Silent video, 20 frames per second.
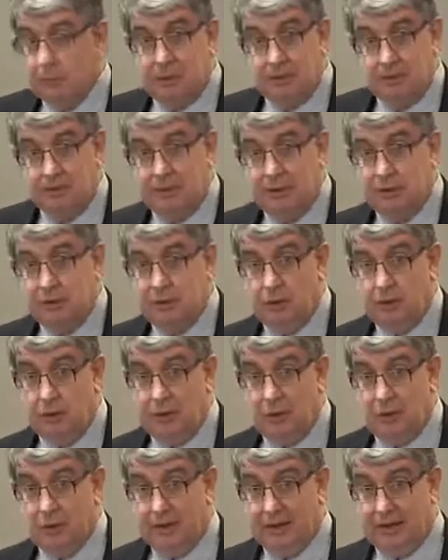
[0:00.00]
which means
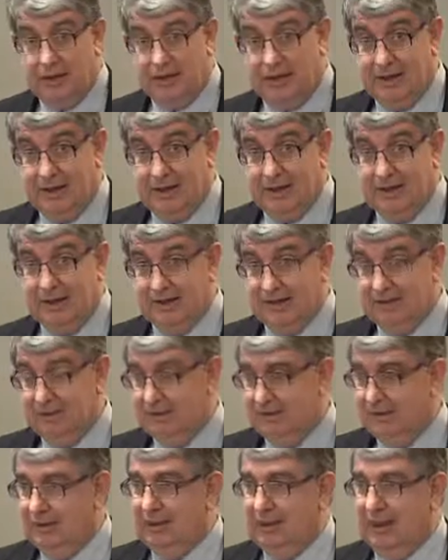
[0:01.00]
you're either
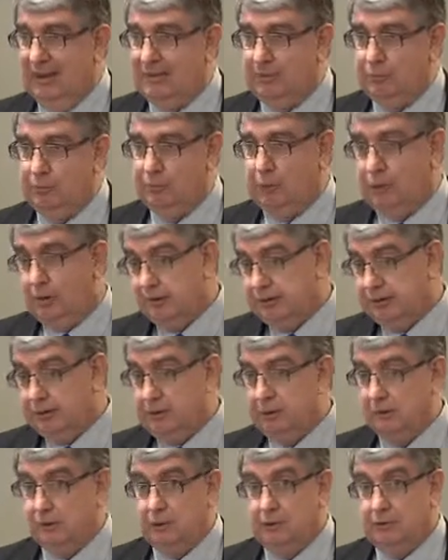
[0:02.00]

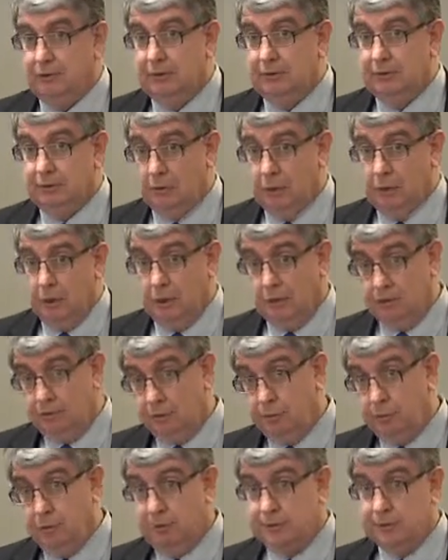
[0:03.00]
underpricing a service or
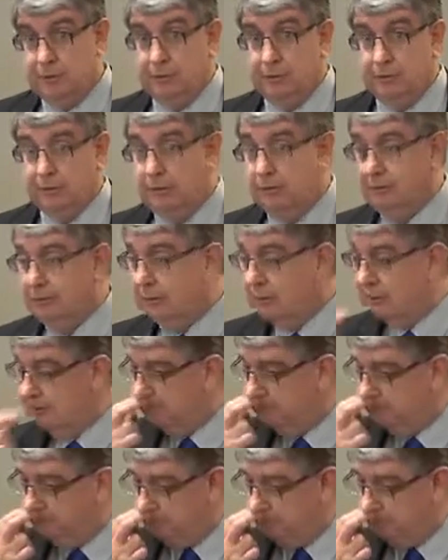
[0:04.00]
overpricing a service.